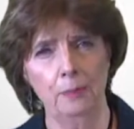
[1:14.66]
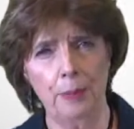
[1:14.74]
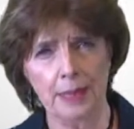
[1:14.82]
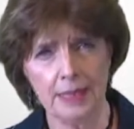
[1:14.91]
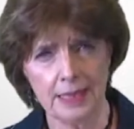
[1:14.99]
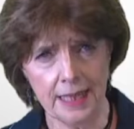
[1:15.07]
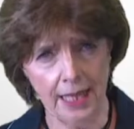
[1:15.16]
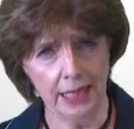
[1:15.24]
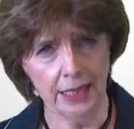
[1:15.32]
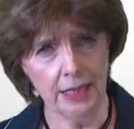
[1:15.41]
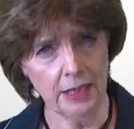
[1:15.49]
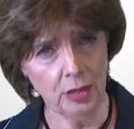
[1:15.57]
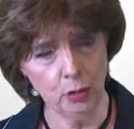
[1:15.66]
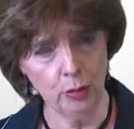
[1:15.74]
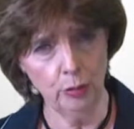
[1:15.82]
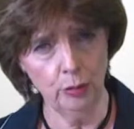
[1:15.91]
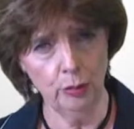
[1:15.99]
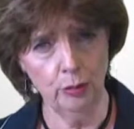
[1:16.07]
but sadly it's
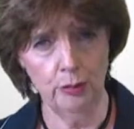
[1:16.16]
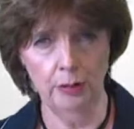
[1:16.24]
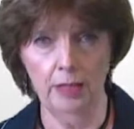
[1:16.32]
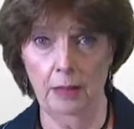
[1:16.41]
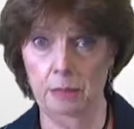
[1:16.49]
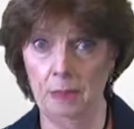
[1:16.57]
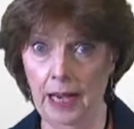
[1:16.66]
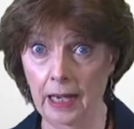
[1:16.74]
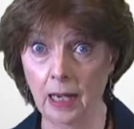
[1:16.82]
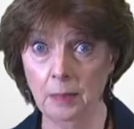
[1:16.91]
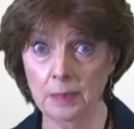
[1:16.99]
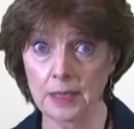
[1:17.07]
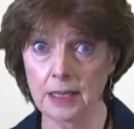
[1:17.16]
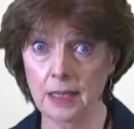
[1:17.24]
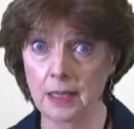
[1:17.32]
true that bang-ups